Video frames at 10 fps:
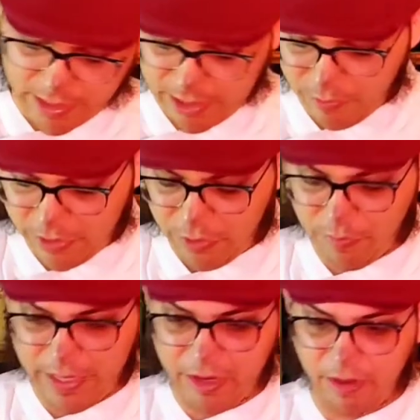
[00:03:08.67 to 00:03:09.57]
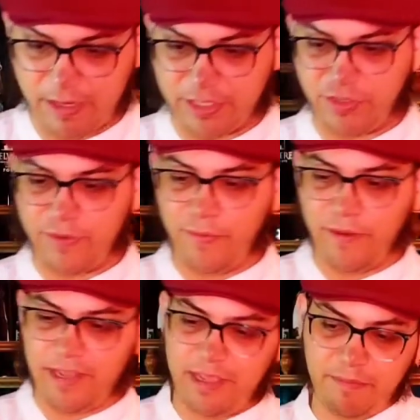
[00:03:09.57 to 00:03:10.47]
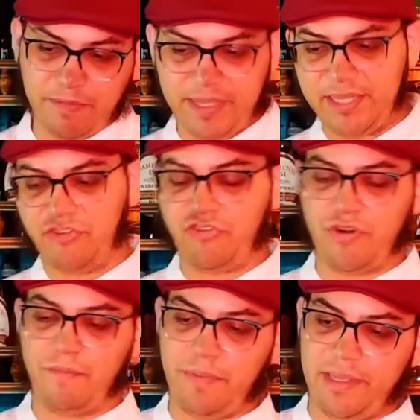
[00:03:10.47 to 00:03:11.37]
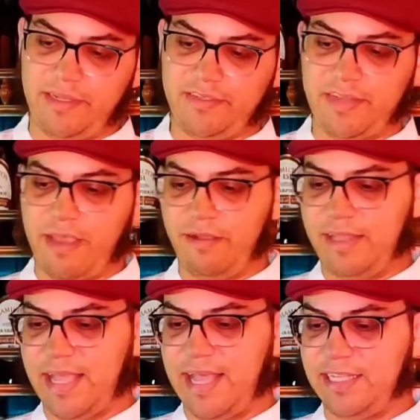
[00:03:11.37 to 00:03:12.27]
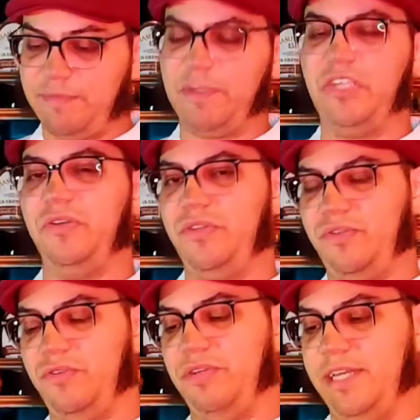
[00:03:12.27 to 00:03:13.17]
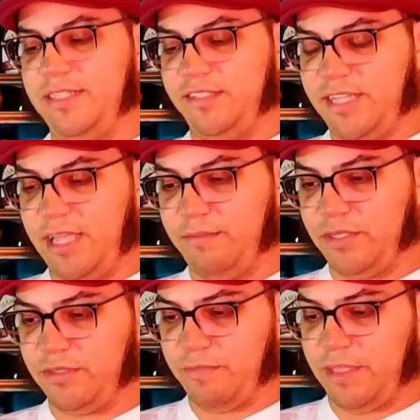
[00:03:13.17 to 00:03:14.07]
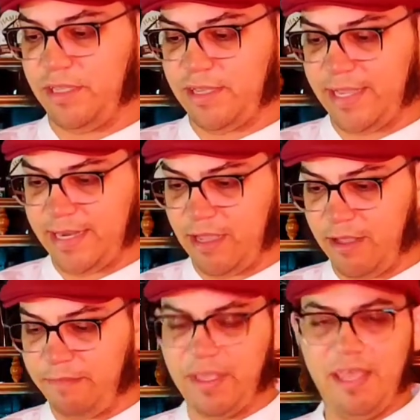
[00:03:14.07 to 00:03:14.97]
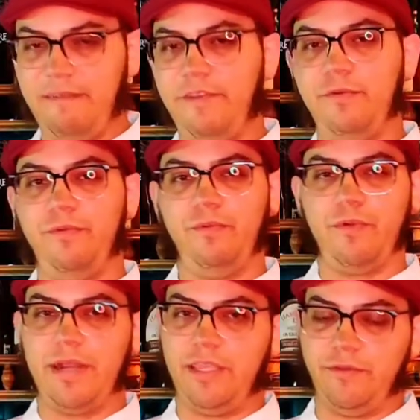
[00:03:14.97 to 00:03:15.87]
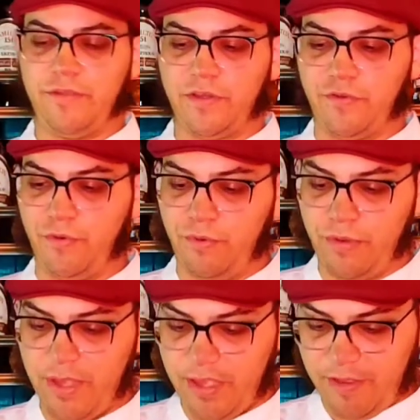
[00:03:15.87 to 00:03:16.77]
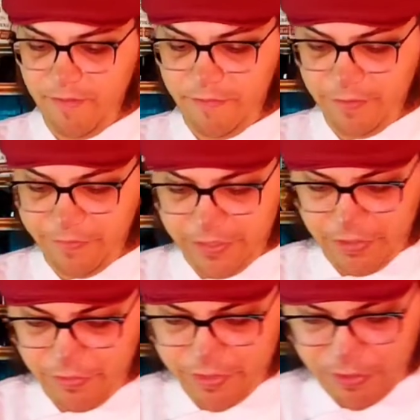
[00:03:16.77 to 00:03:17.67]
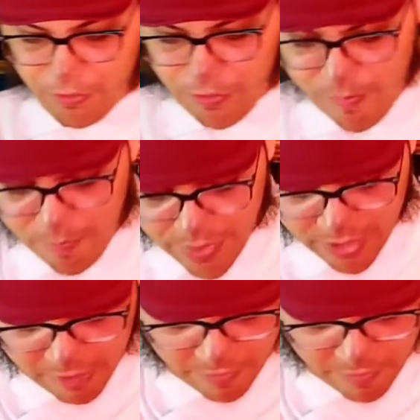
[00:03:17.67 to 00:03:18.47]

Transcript: what you may call a tulip, a trumpet style glass, but you do need a stem, so something kind of up. If you want to use a coupe, feel free to use a coupe if